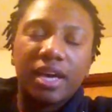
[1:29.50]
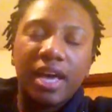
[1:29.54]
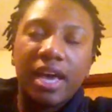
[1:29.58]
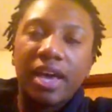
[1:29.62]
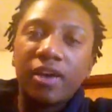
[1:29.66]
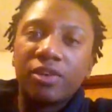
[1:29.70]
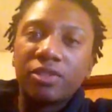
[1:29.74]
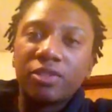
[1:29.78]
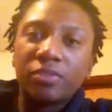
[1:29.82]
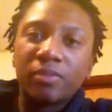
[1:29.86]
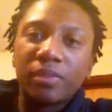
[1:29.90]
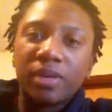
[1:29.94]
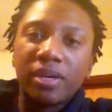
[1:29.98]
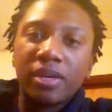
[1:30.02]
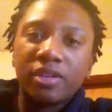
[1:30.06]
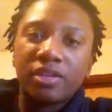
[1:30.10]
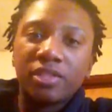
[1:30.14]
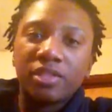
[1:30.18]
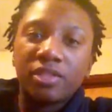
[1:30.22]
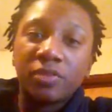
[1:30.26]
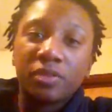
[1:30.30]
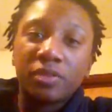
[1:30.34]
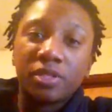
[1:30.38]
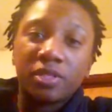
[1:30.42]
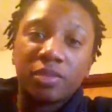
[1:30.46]
house
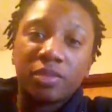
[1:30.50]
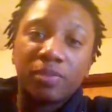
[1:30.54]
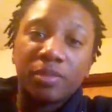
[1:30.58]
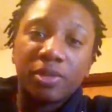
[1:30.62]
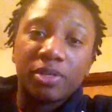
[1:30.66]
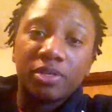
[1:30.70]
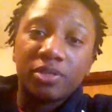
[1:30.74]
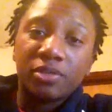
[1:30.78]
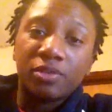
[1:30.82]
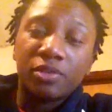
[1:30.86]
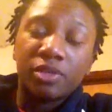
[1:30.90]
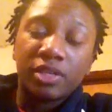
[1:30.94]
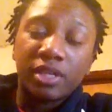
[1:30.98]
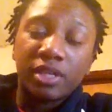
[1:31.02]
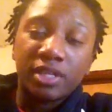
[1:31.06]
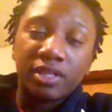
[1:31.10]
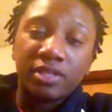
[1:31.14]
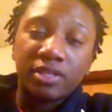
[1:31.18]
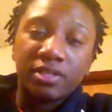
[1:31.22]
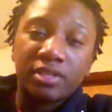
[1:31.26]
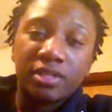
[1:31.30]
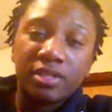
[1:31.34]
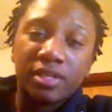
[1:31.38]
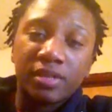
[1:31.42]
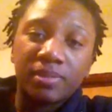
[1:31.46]
mouse, which is the person who
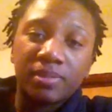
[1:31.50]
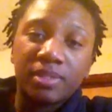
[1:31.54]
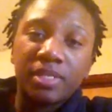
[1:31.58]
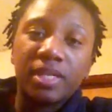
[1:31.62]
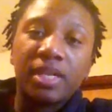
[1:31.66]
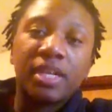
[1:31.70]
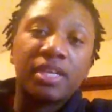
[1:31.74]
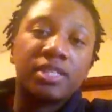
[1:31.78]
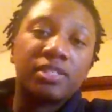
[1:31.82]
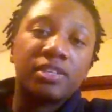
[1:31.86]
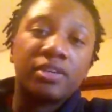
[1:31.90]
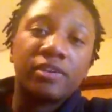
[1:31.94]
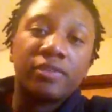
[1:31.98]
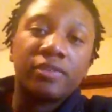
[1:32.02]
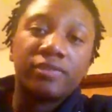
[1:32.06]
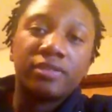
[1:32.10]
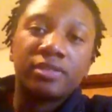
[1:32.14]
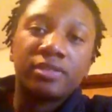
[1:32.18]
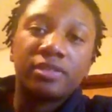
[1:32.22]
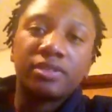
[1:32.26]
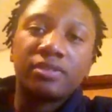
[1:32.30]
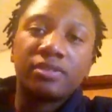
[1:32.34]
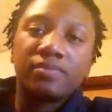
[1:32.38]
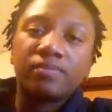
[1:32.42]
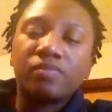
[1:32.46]
cleans the MTI's
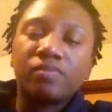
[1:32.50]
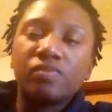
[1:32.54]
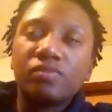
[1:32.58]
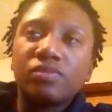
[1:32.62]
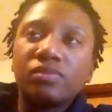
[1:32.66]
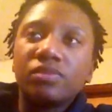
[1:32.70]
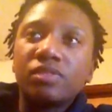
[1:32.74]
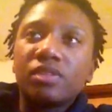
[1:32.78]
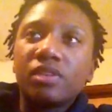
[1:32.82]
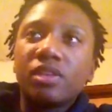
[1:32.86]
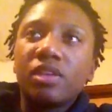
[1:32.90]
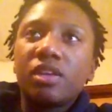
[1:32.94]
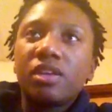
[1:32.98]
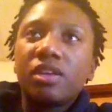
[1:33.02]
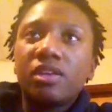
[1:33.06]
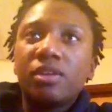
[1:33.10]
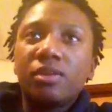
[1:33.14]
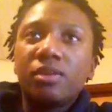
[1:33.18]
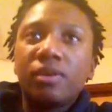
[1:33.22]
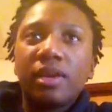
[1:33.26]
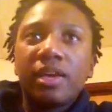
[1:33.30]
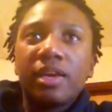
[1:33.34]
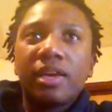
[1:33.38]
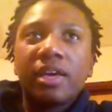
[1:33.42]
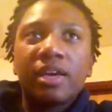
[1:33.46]
office.
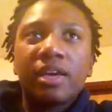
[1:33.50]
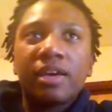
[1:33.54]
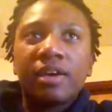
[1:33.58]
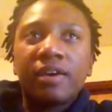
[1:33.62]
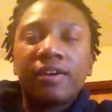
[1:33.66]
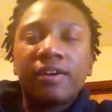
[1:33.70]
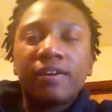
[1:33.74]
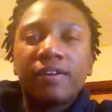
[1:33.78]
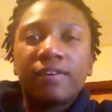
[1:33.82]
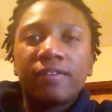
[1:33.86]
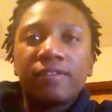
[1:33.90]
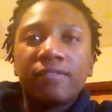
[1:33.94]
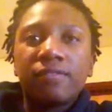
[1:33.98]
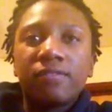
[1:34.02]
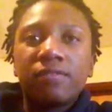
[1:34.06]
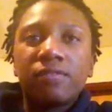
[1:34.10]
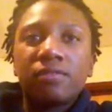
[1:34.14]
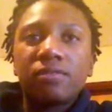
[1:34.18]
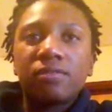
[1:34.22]
You have